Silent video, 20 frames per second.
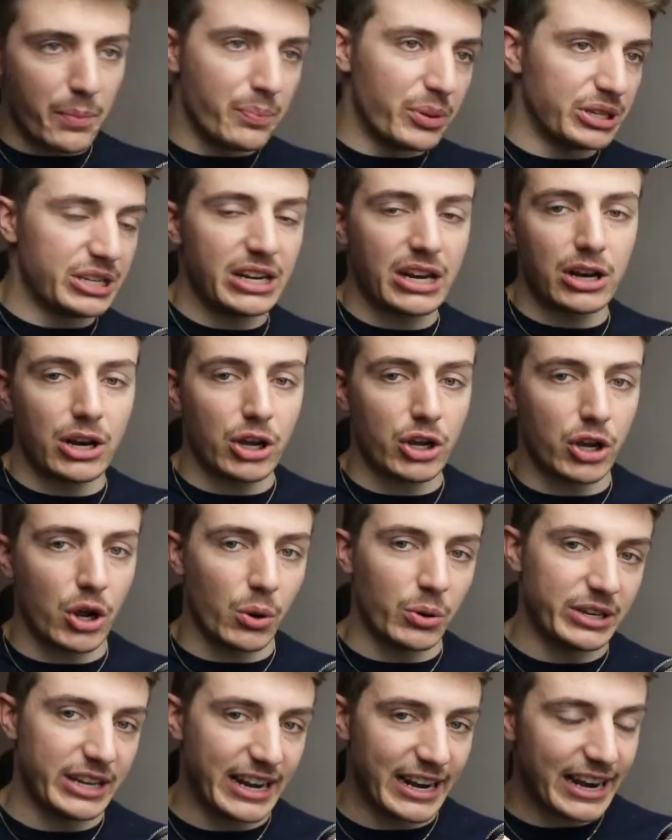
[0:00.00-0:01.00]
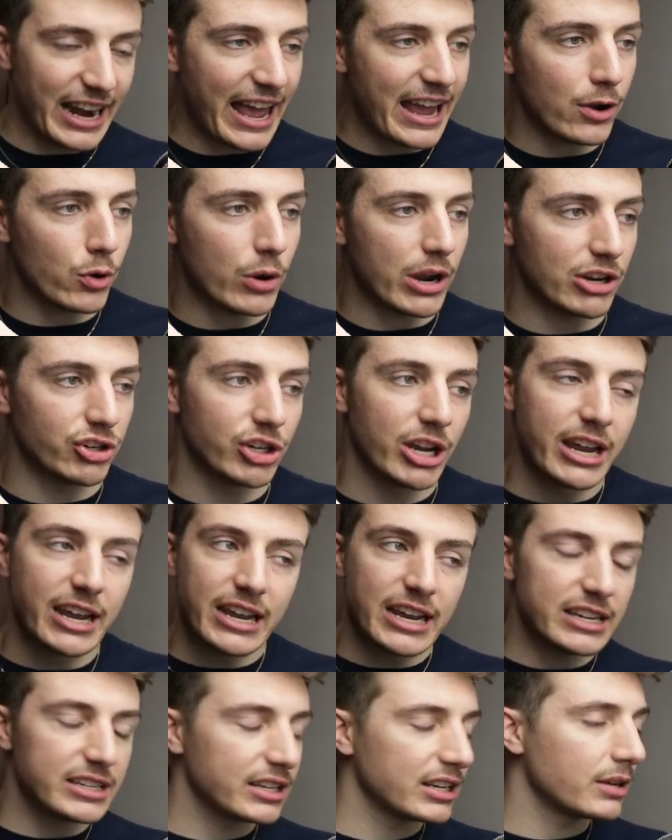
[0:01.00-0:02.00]
particular coding language,
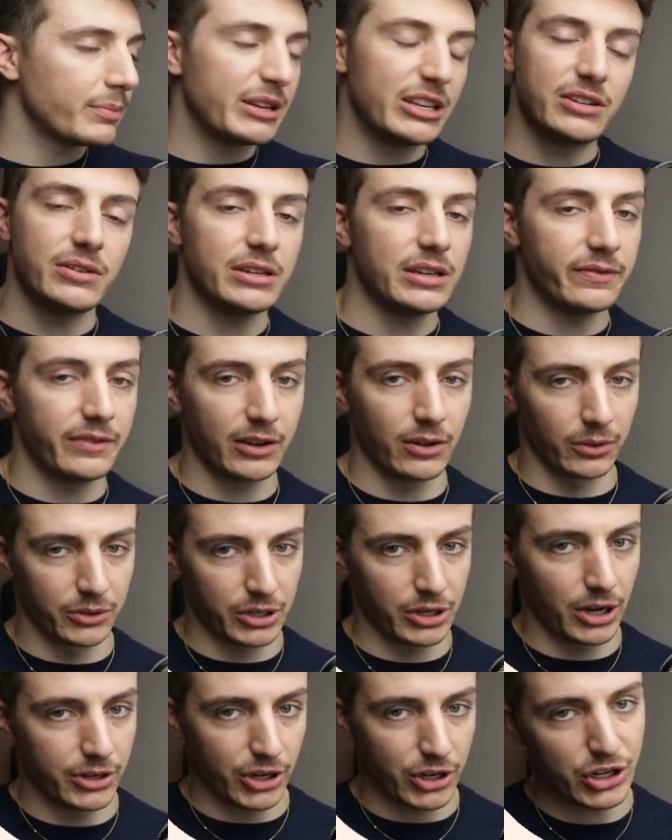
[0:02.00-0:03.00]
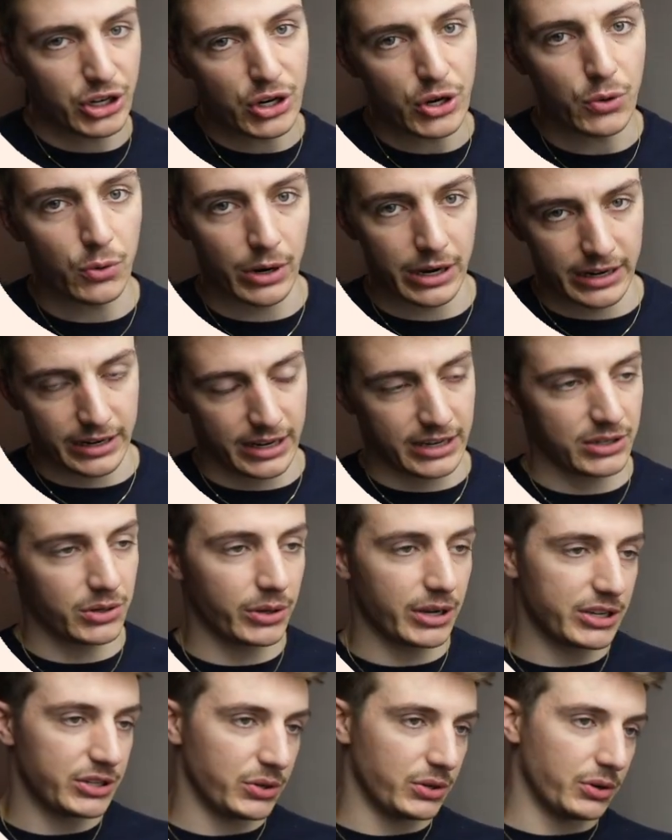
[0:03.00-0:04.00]
it's not going to be too difficult to learn a new one. As
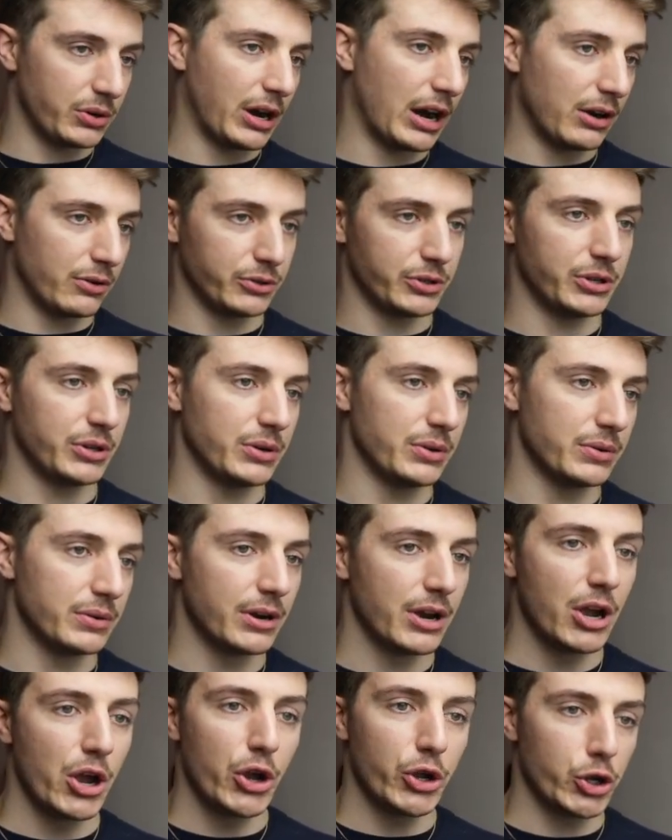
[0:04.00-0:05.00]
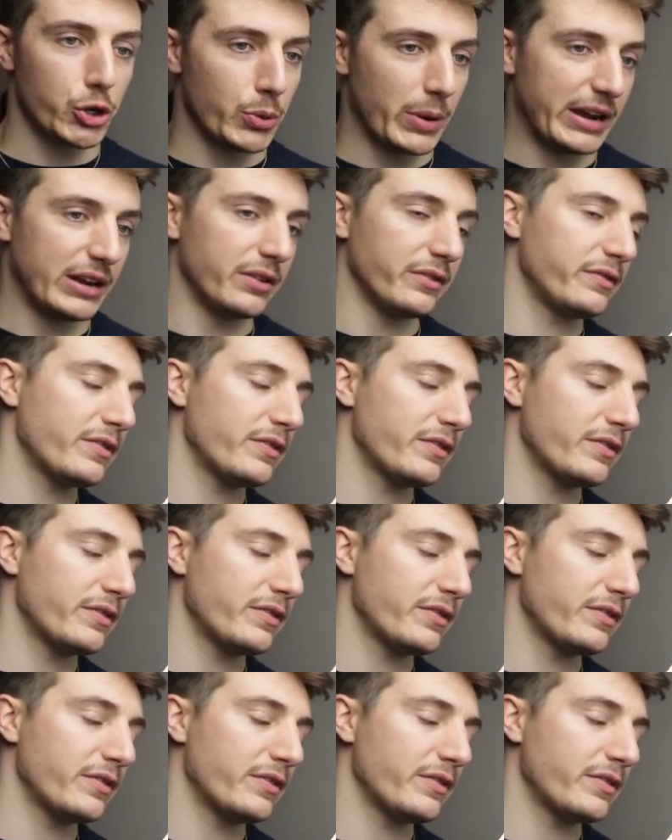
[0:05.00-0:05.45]
long as you know how to create a